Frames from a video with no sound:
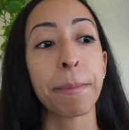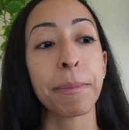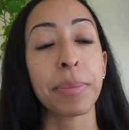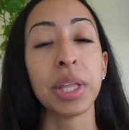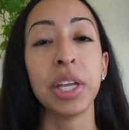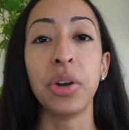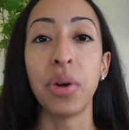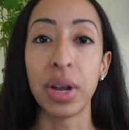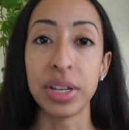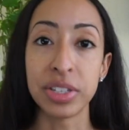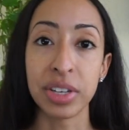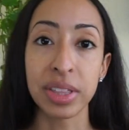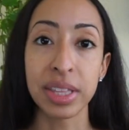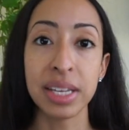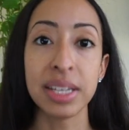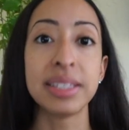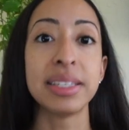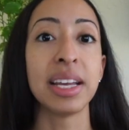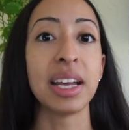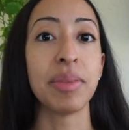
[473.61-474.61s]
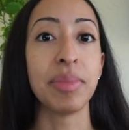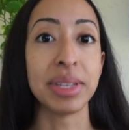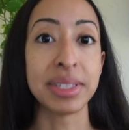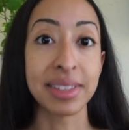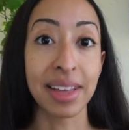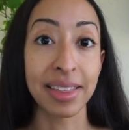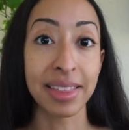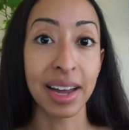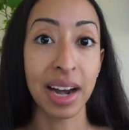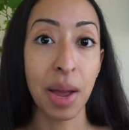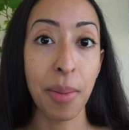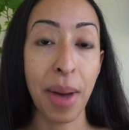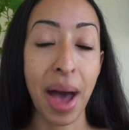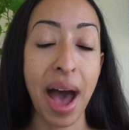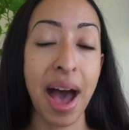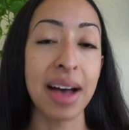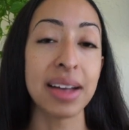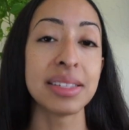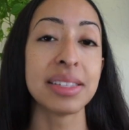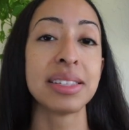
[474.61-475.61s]
you know, I took the exam, it said that I
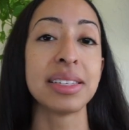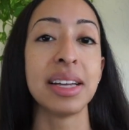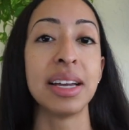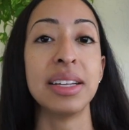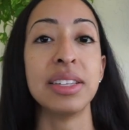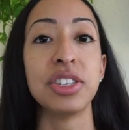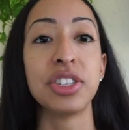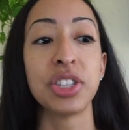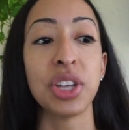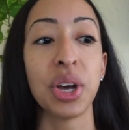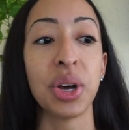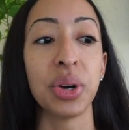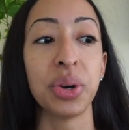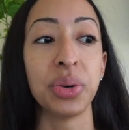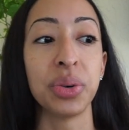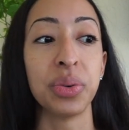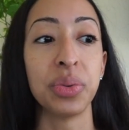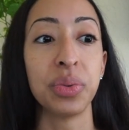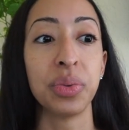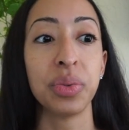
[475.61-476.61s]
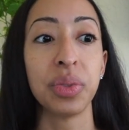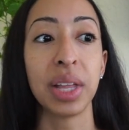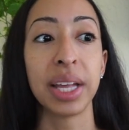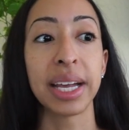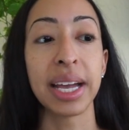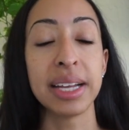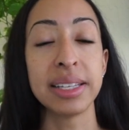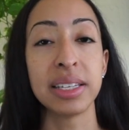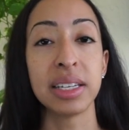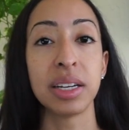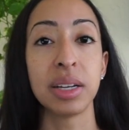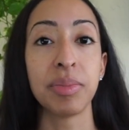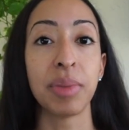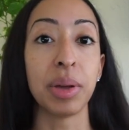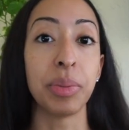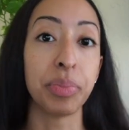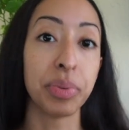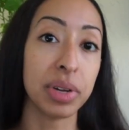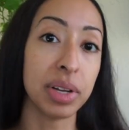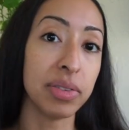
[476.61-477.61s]
passed. And so like I did in
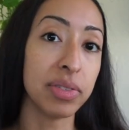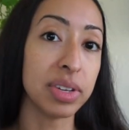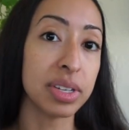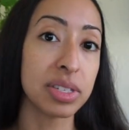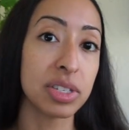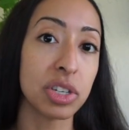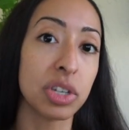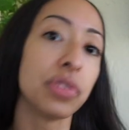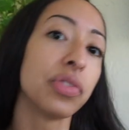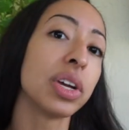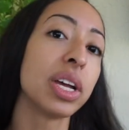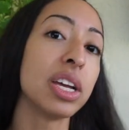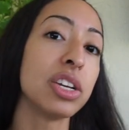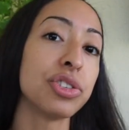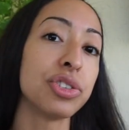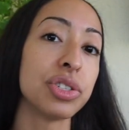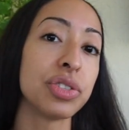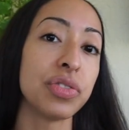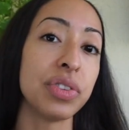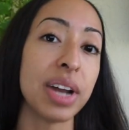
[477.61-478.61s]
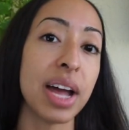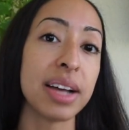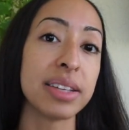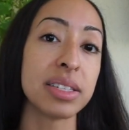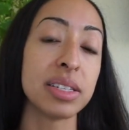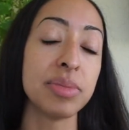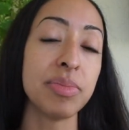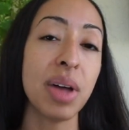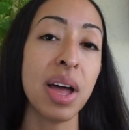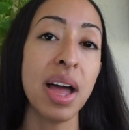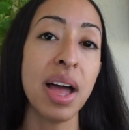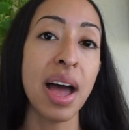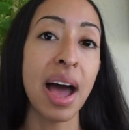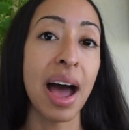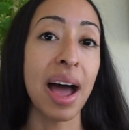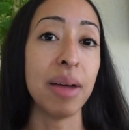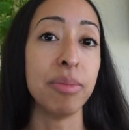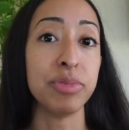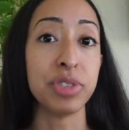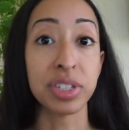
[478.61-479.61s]
my previous certifications for NASM,
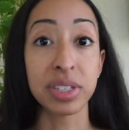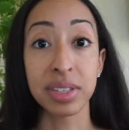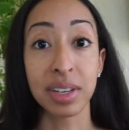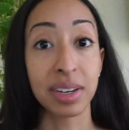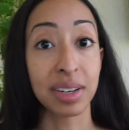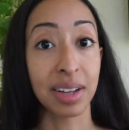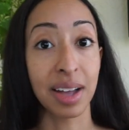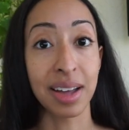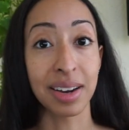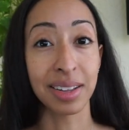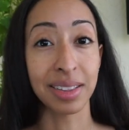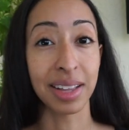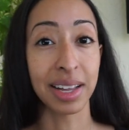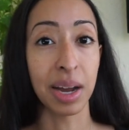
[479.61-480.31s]
I'm just gonna kind of let